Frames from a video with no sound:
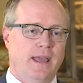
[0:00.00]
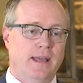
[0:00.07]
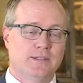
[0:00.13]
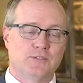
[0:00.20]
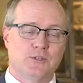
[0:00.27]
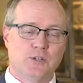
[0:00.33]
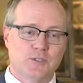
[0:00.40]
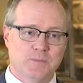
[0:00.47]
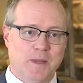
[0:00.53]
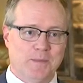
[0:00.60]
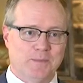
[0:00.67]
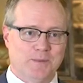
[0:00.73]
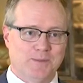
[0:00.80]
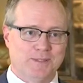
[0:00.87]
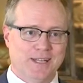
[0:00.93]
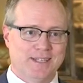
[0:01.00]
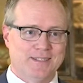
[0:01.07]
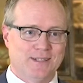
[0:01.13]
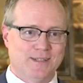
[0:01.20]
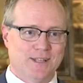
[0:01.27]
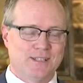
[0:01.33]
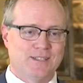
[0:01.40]
and church people need
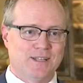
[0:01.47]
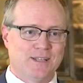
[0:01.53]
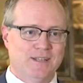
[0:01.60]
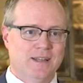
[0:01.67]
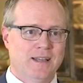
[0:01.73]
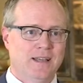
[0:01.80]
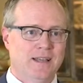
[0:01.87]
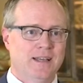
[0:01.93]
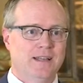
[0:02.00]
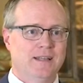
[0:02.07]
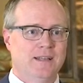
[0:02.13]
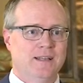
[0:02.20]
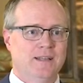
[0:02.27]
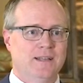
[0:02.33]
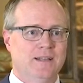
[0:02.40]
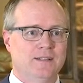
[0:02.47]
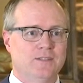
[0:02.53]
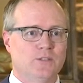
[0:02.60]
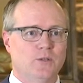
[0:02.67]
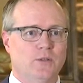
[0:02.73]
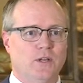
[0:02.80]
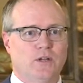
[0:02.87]
to listen
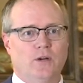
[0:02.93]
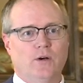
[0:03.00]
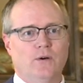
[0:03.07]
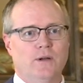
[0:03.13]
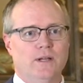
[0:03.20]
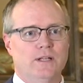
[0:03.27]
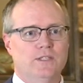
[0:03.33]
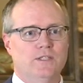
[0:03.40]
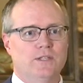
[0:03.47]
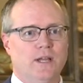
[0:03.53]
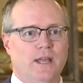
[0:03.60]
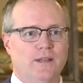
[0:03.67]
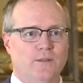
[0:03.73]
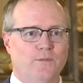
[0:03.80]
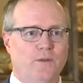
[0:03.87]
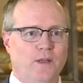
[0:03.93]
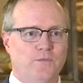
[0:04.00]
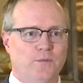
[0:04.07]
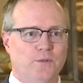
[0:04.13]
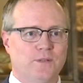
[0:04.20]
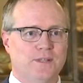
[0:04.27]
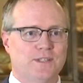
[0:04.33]
to the courage and the
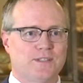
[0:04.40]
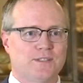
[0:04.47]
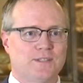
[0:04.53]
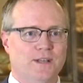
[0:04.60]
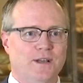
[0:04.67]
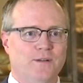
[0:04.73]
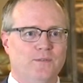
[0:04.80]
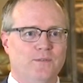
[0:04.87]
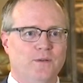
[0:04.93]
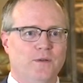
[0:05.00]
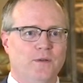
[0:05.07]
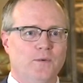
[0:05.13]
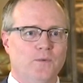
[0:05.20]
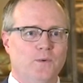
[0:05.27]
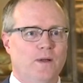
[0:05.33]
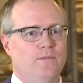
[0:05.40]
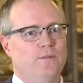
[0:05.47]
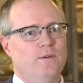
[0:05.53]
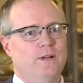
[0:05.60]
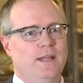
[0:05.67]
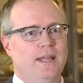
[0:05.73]
faithfulness of Reverend